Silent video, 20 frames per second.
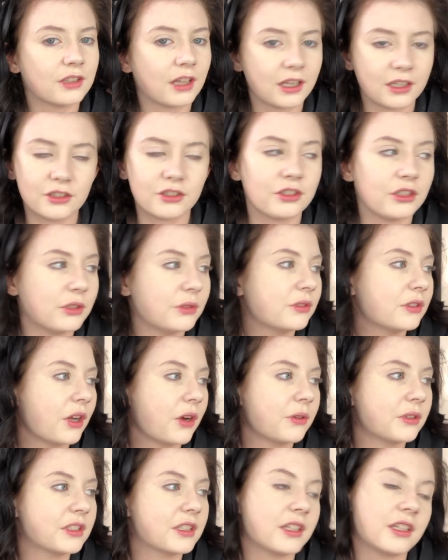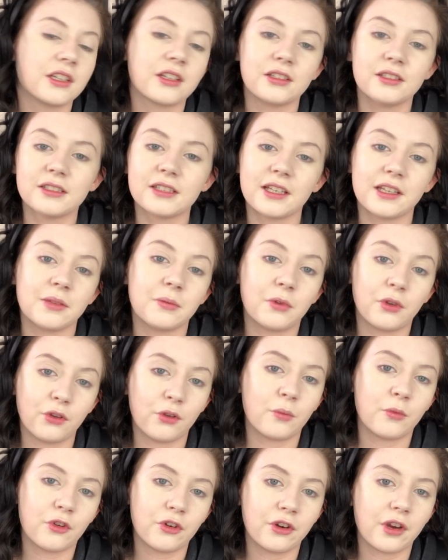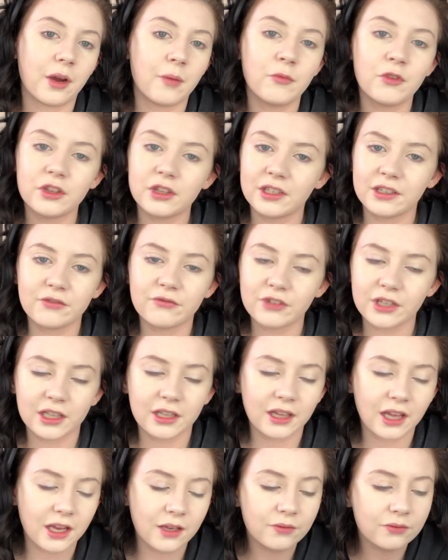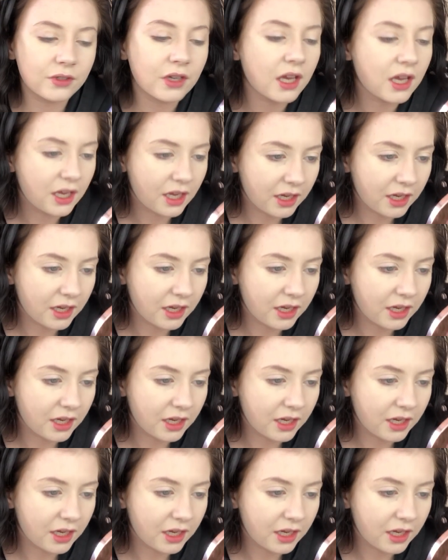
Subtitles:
like, do you notice that you can see them a lot more on camera than in real life?